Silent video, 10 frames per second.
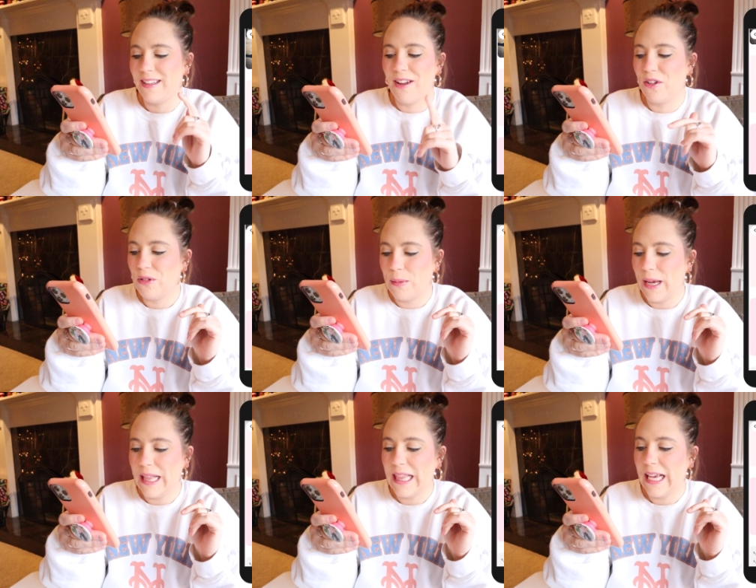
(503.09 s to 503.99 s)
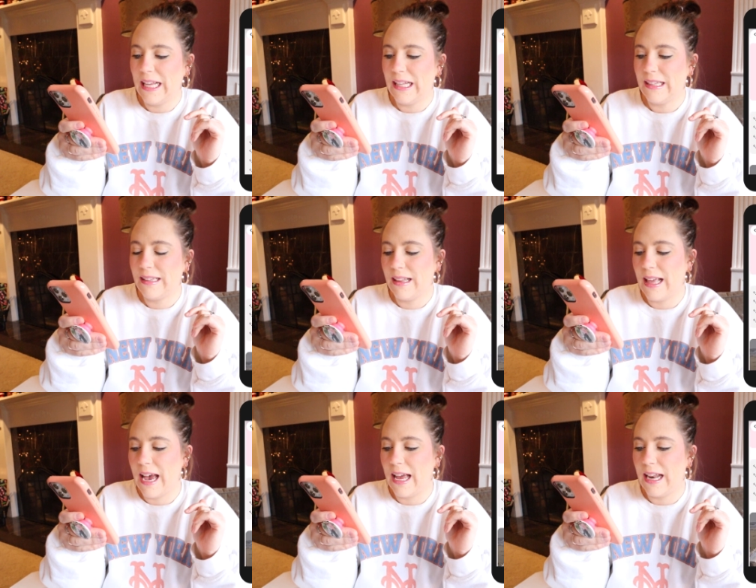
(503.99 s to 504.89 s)
and I'll explain things
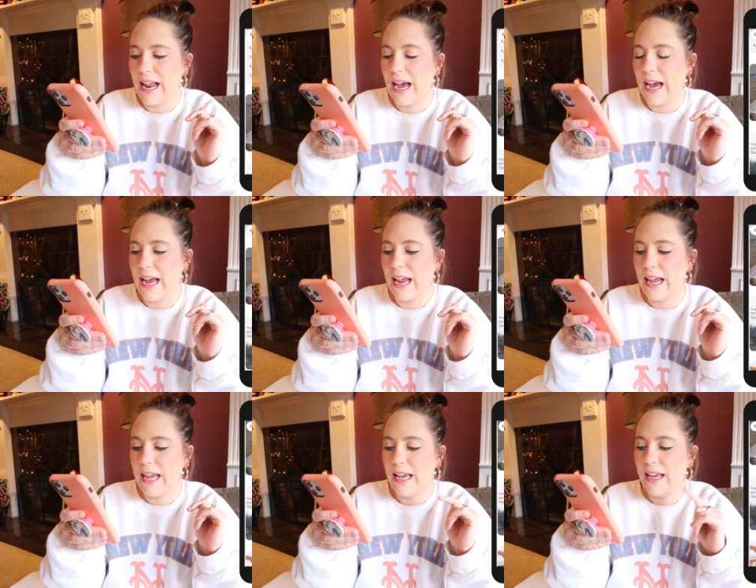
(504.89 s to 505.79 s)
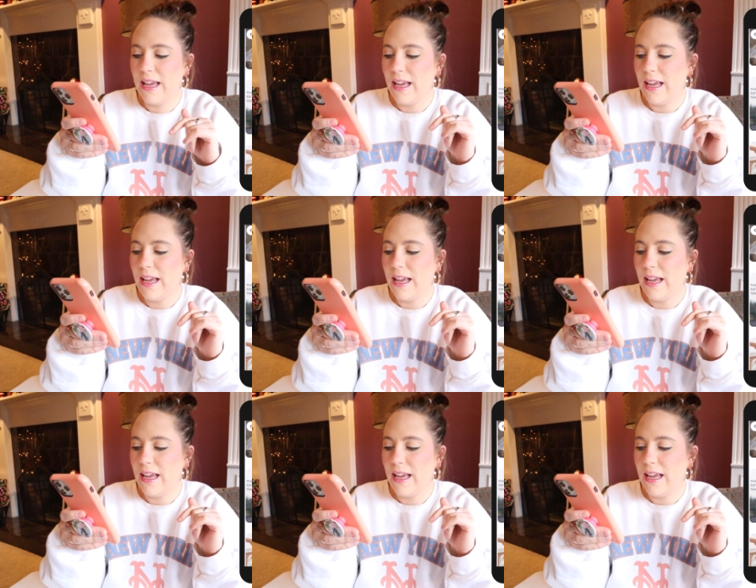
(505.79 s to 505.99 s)
that I